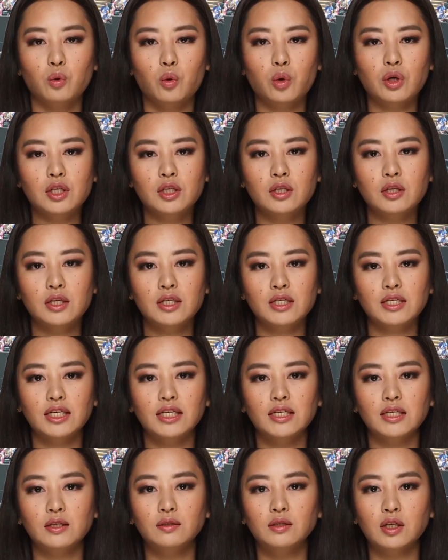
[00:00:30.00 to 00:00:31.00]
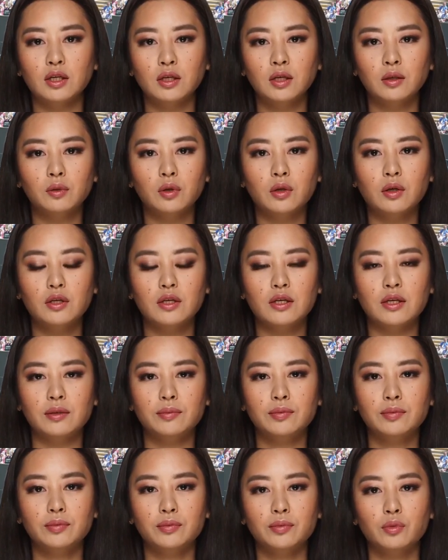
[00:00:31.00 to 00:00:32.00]
190 variables.
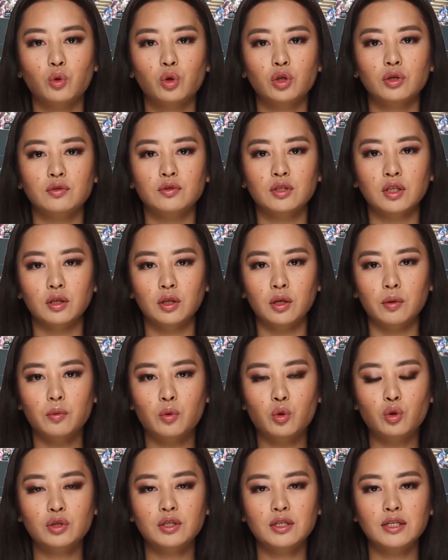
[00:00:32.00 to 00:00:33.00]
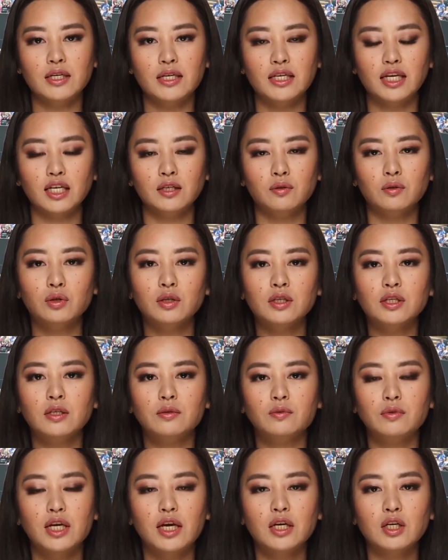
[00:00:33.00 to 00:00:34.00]
One very important stat for
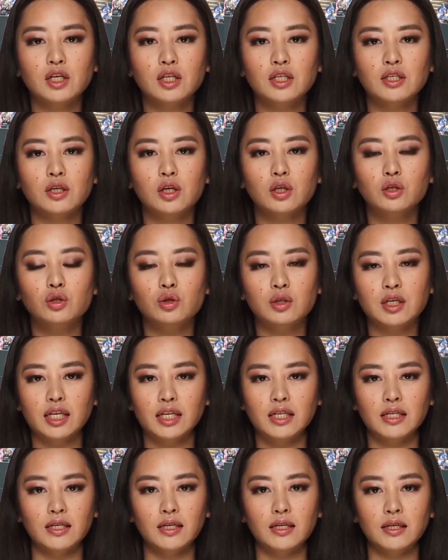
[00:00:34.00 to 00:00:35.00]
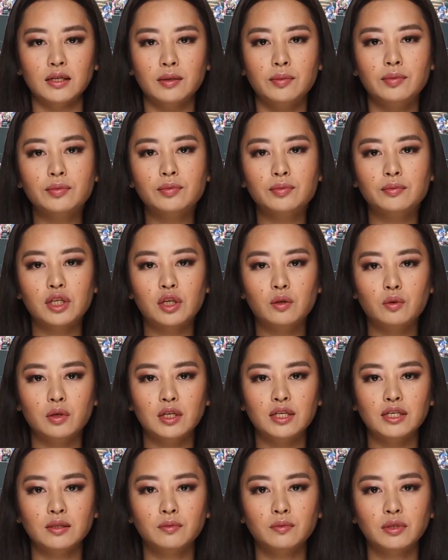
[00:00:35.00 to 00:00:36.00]
this match is on grass. In
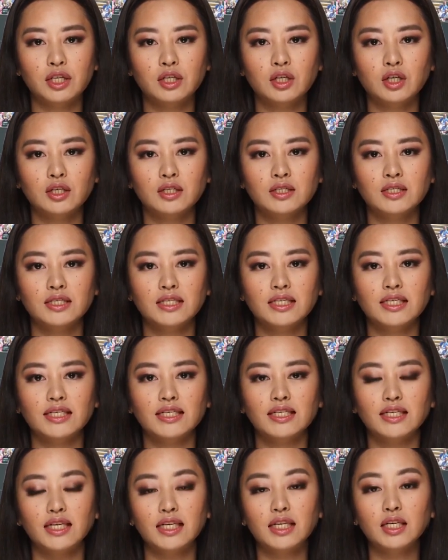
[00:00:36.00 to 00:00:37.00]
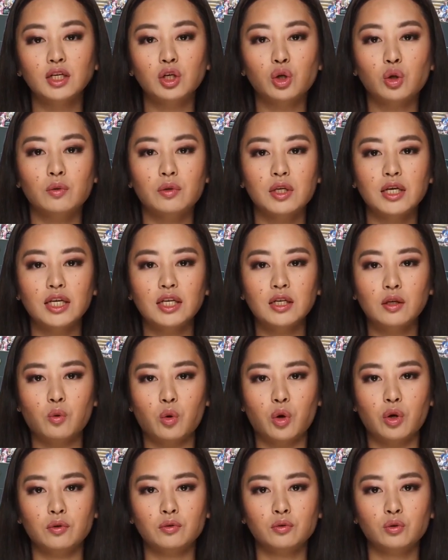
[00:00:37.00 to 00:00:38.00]
recent matches, Siniakova has
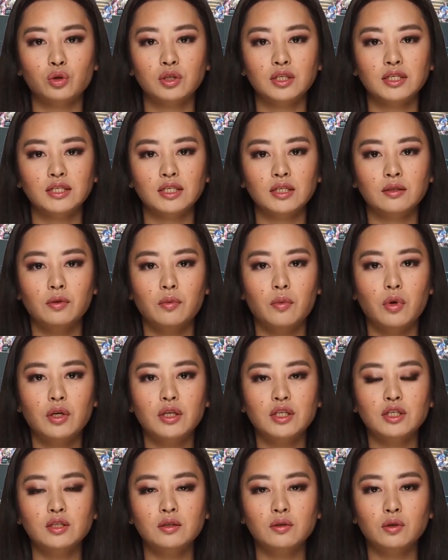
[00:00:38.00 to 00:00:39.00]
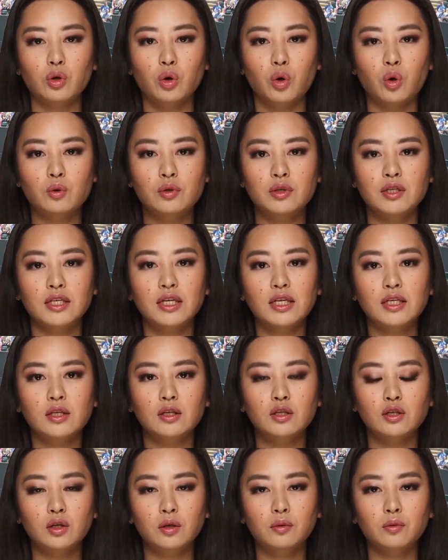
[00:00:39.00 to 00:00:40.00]
won 47% of her own
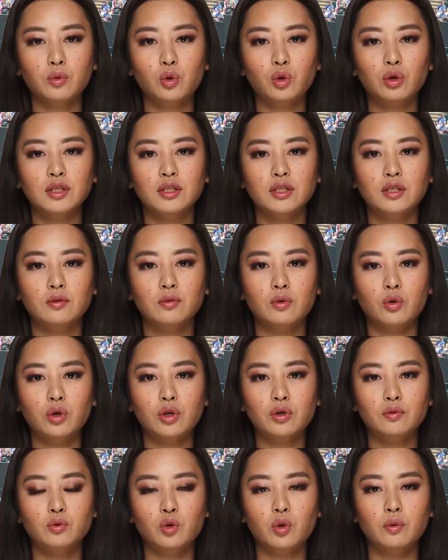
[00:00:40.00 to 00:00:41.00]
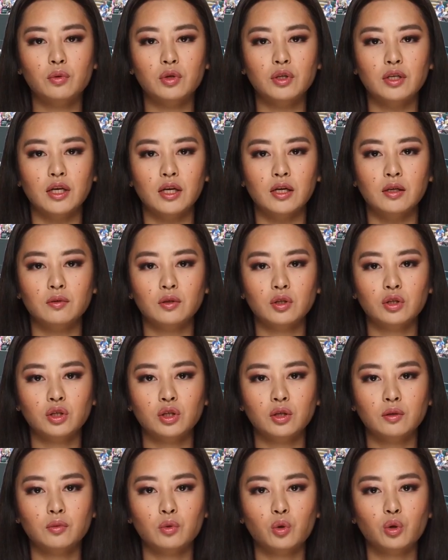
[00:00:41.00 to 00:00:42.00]
second serve points and 44% of
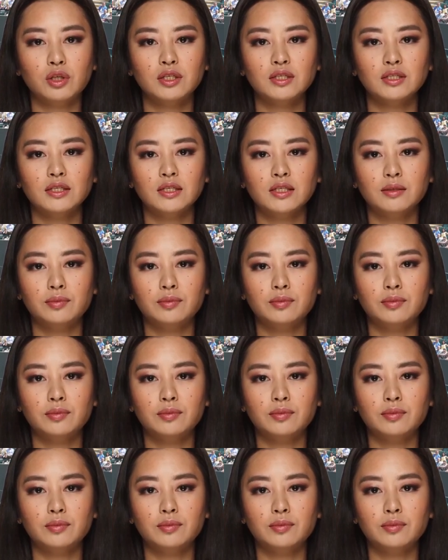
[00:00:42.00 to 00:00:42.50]
return points,